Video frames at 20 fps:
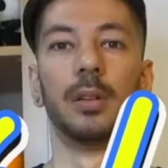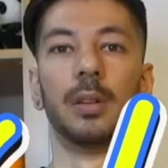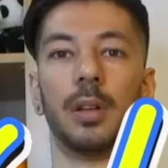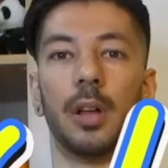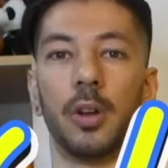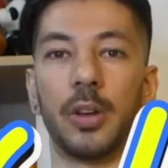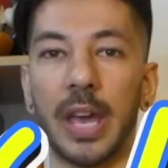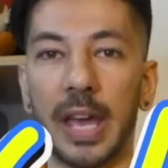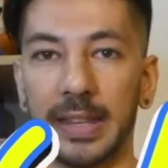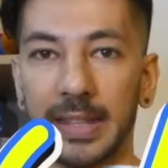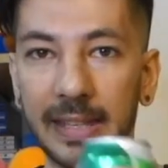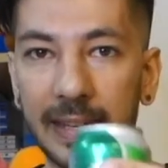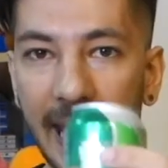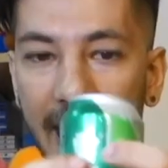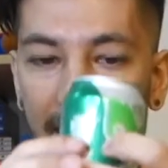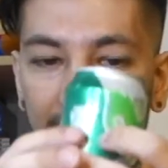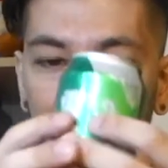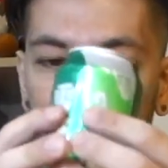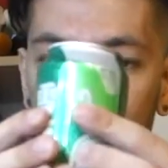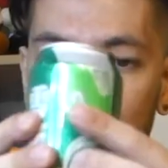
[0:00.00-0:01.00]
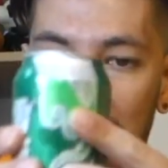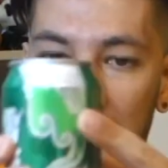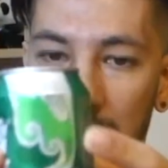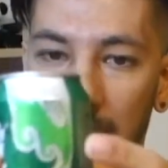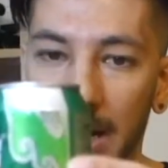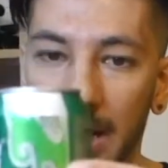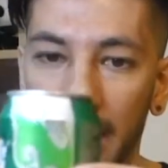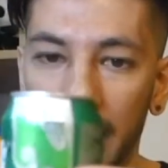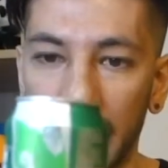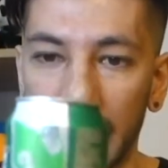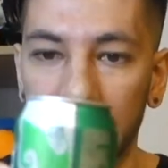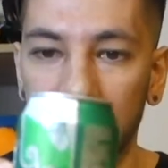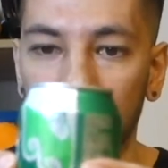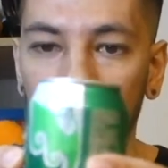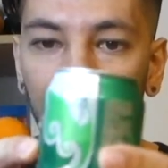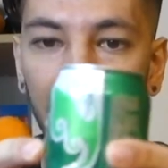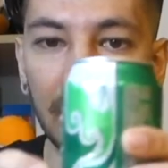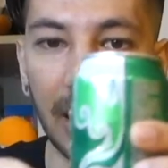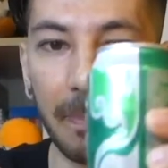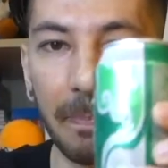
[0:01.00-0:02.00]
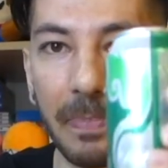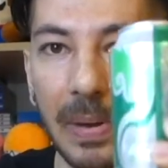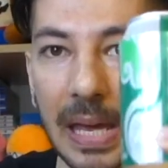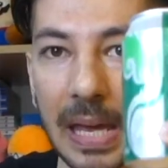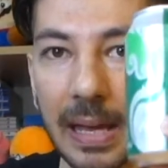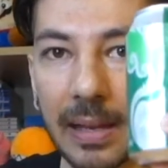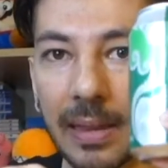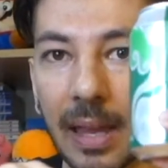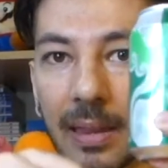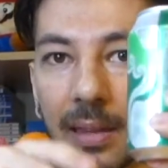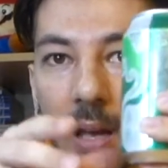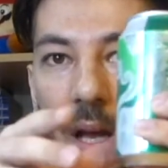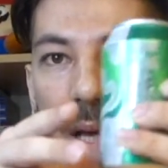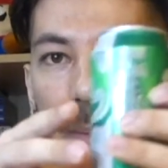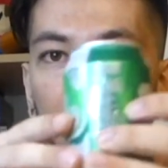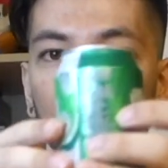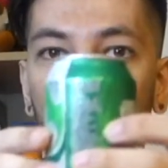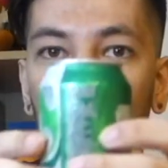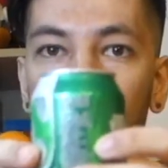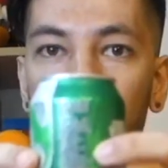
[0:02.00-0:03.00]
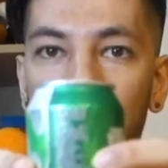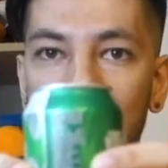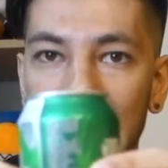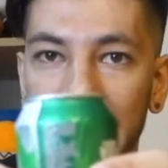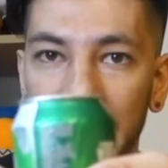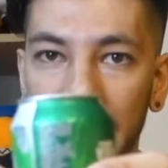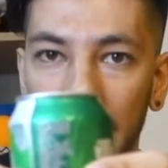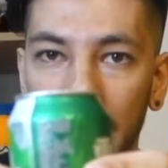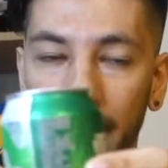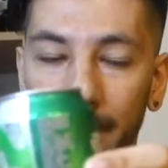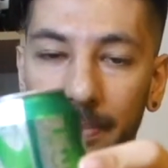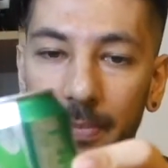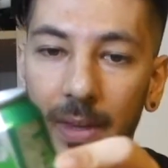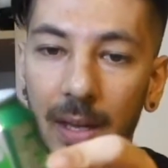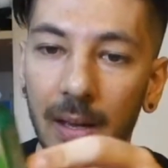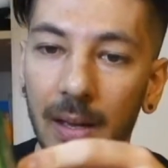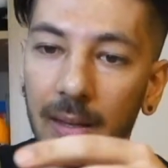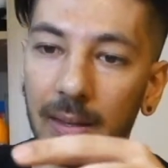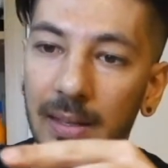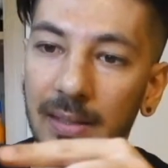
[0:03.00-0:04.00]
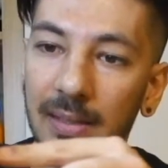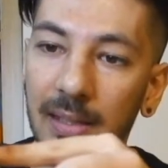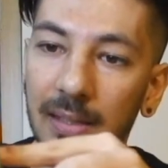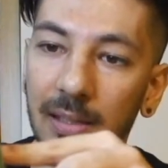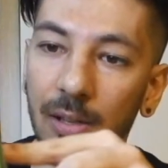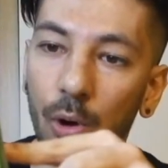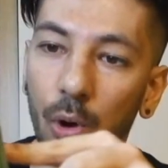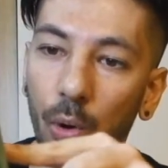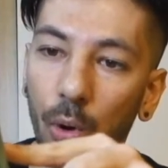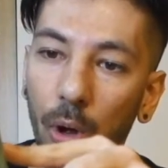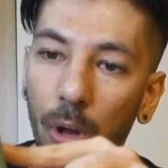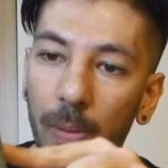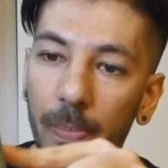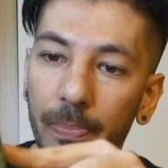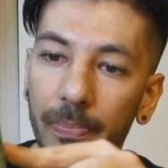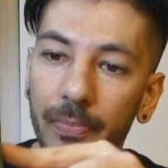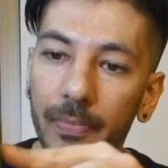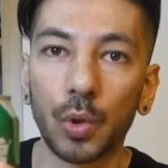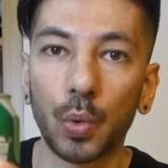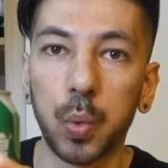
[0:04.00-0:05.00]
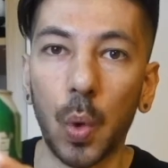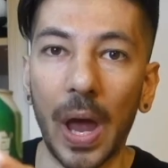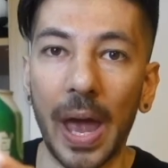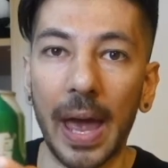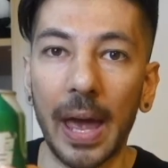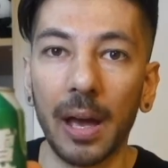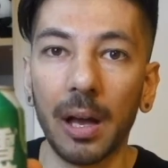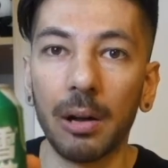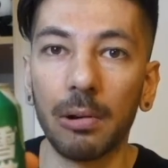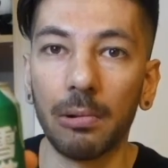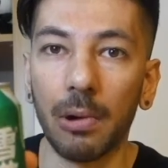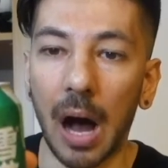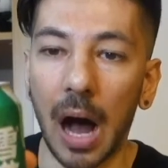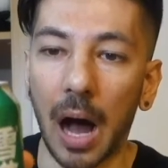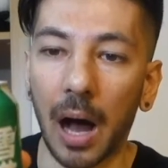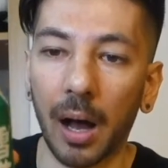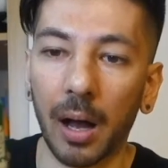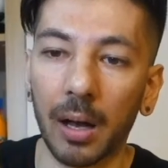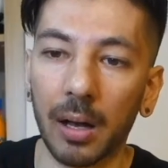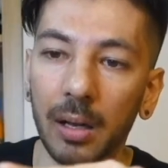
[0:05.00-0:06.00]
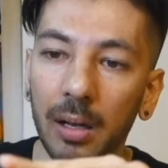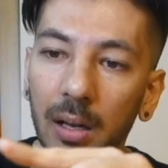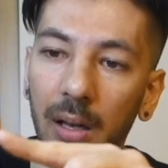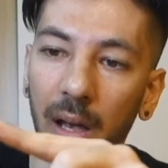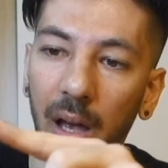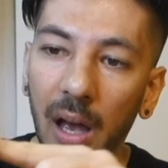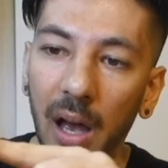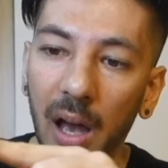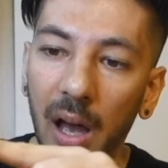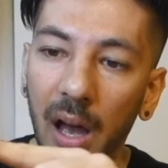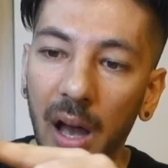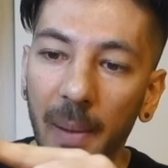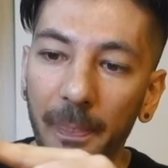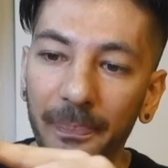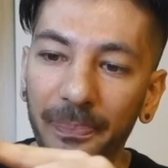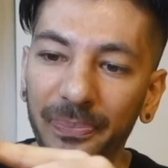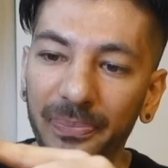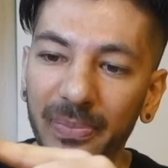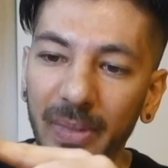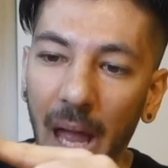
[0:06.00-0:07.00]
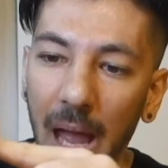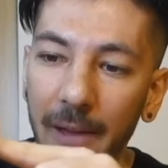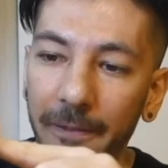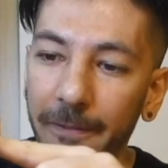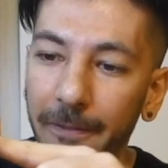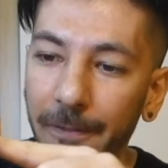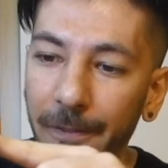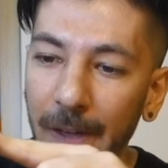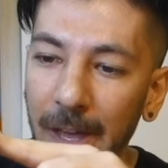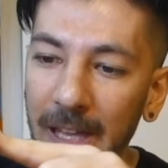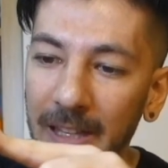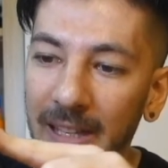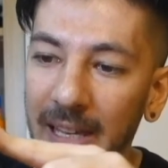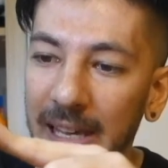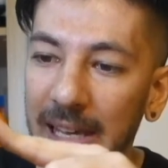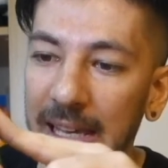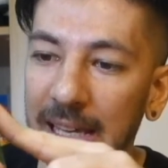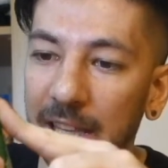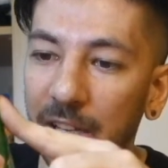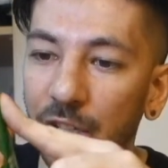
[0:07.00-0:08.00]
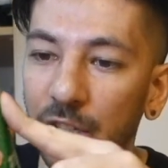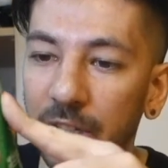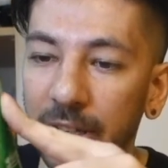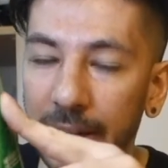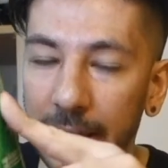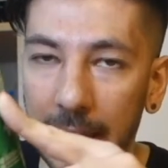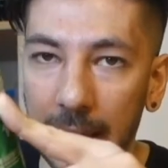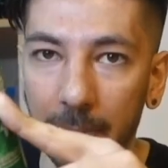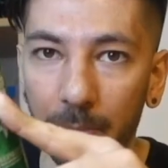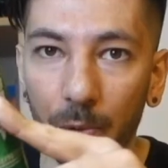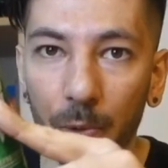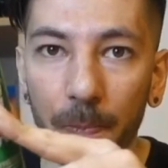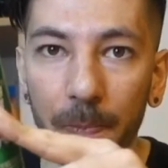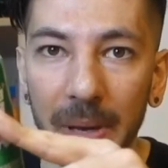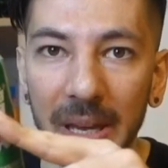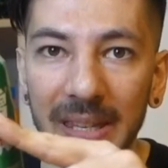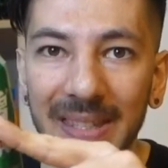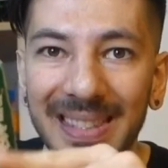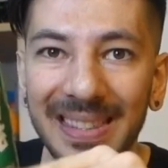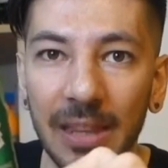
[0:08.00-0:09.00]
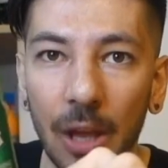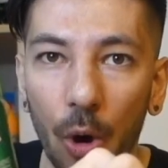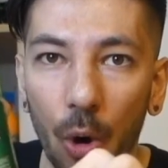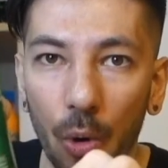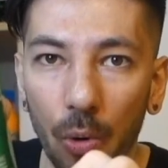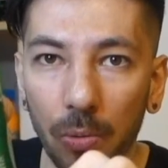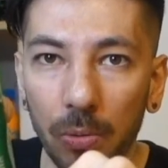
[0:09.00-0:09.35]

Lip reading: Okay, the next beer is another beer that comes from Beijing. This is called Shui Hua. I think the English name would be Snow.